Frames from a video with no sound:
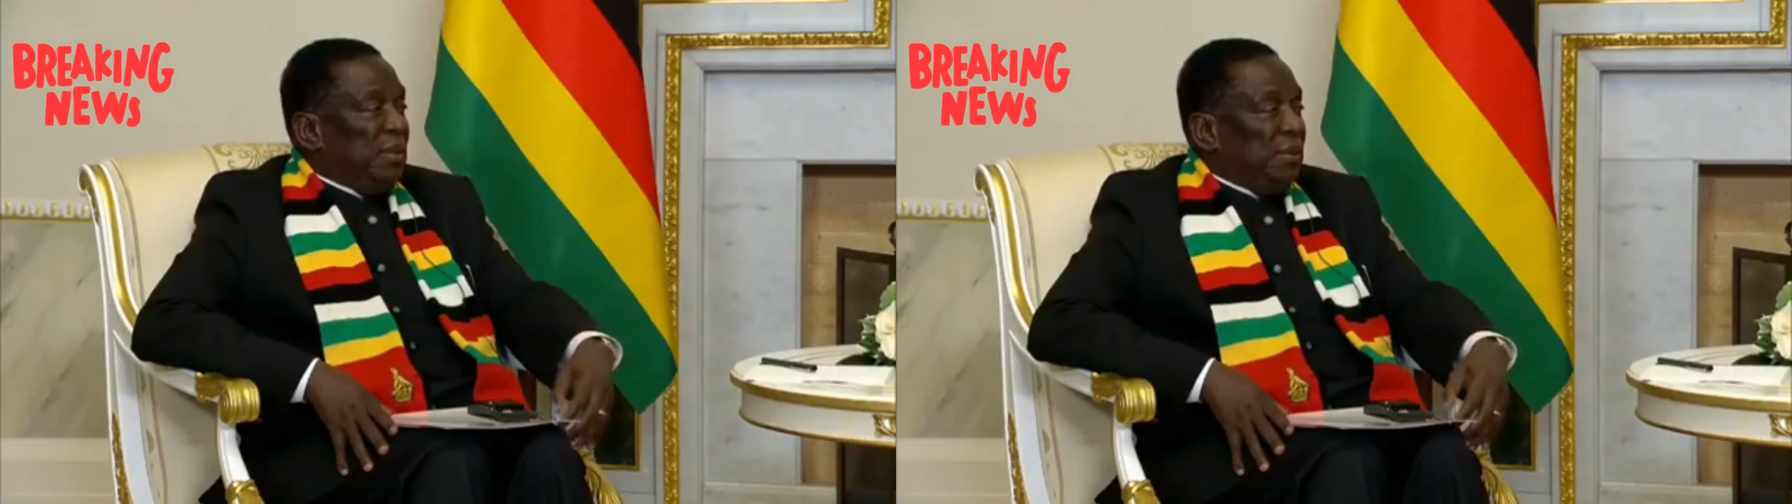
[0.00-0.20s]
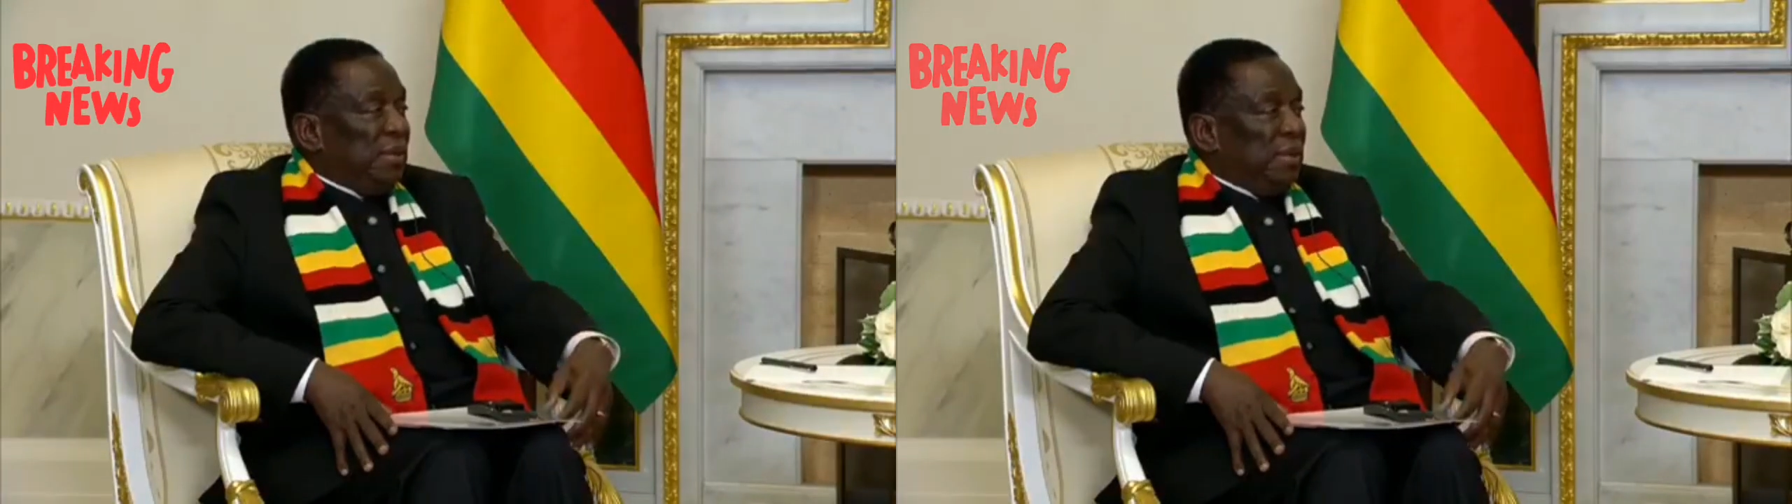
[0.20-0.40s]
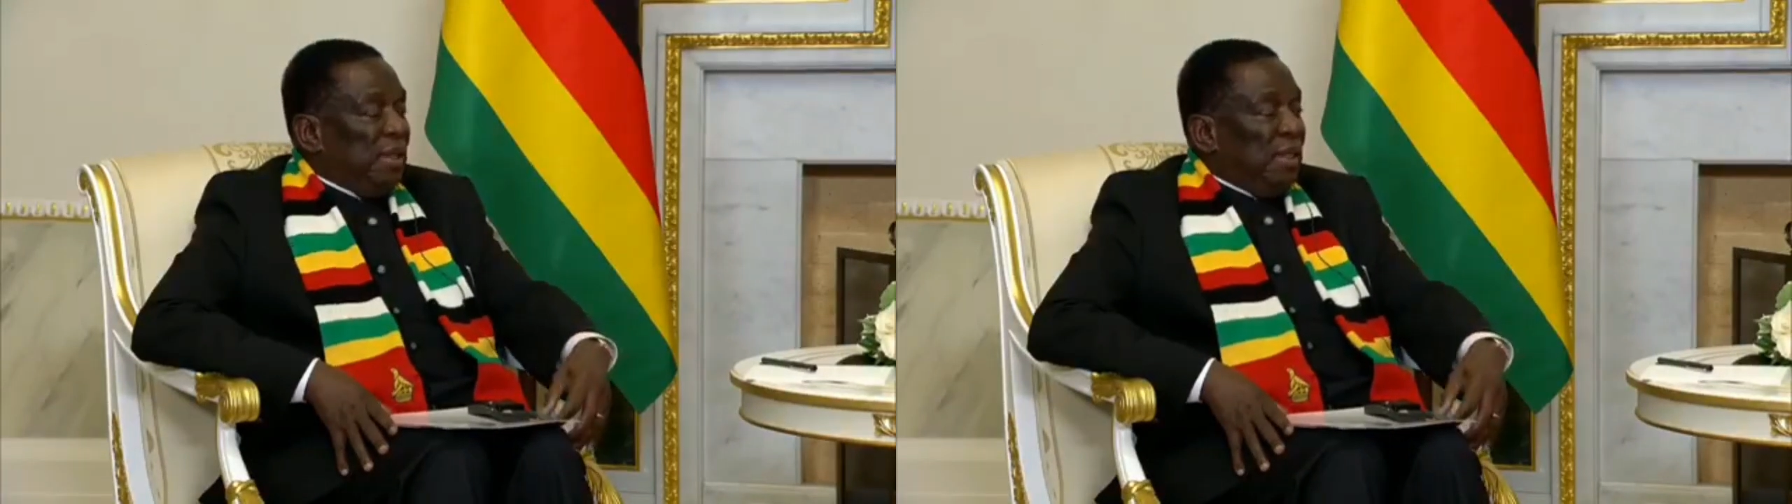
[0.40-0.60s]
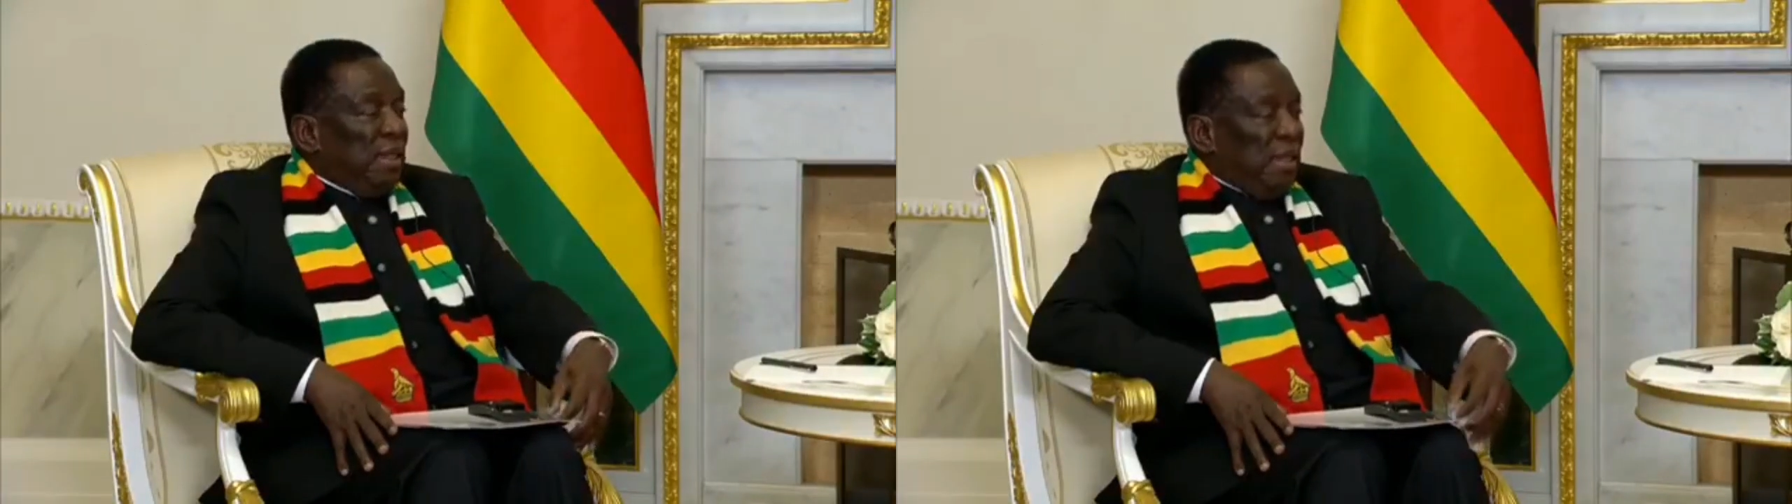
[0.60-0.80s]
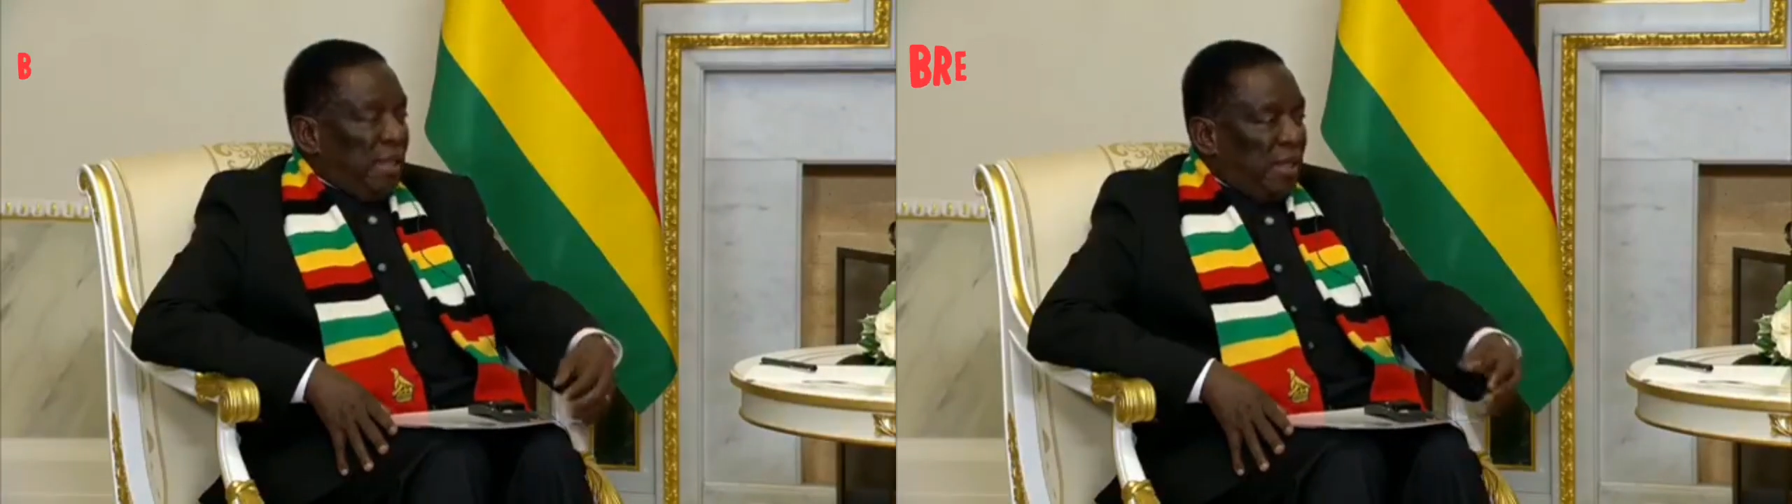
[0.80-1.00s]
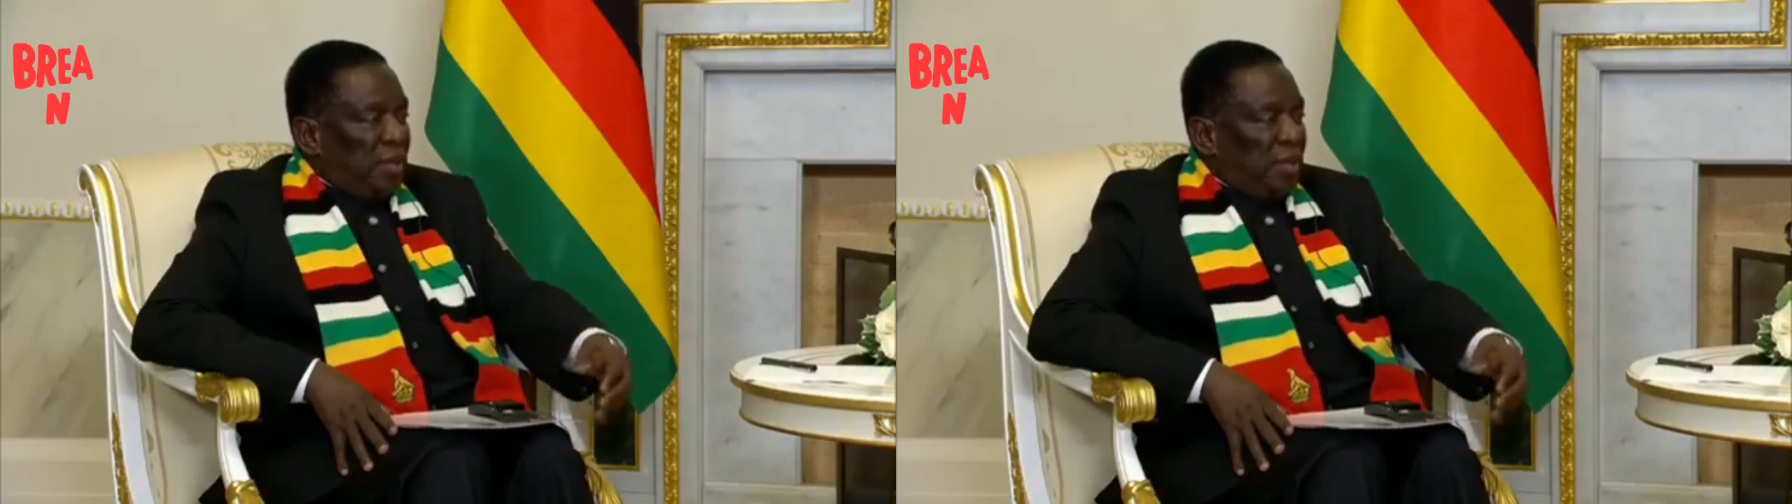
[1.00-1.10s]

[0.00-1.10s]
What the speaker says: because it highlights